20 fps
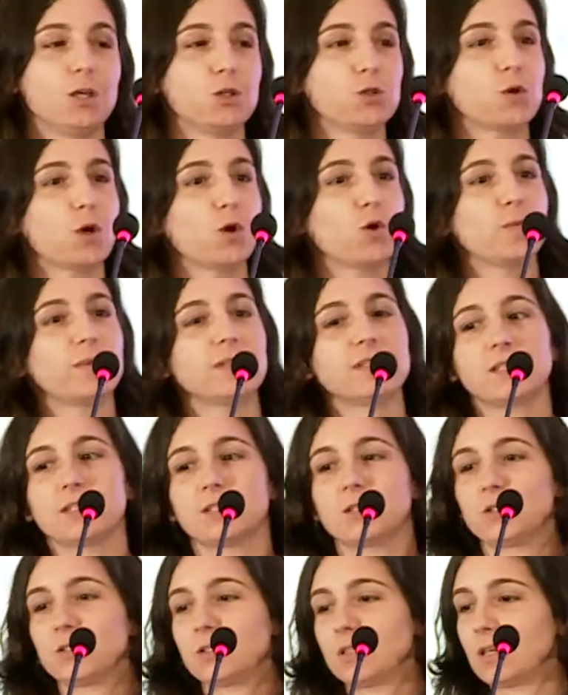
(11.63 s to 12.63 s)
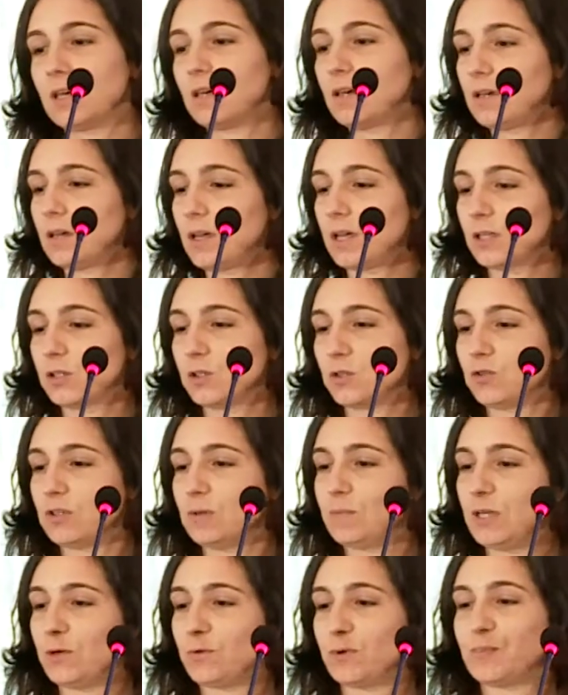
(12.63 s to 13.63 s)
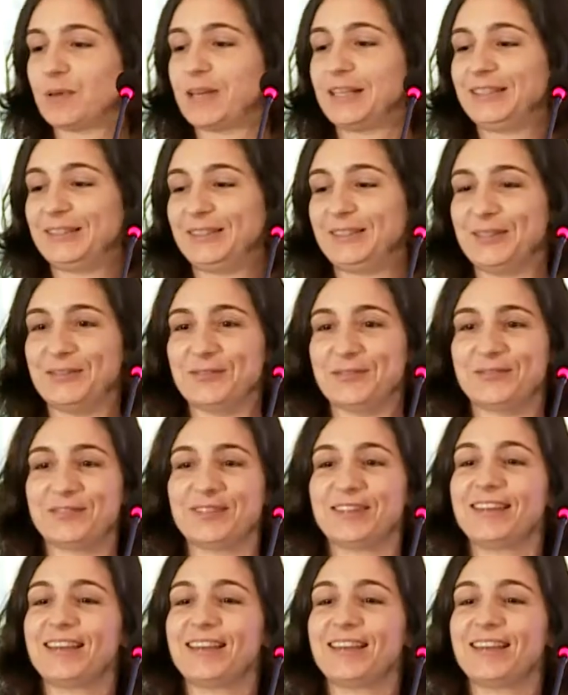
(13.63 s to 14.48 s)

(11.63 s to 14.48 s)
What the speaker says: So I hope this isn't extremely repetitive.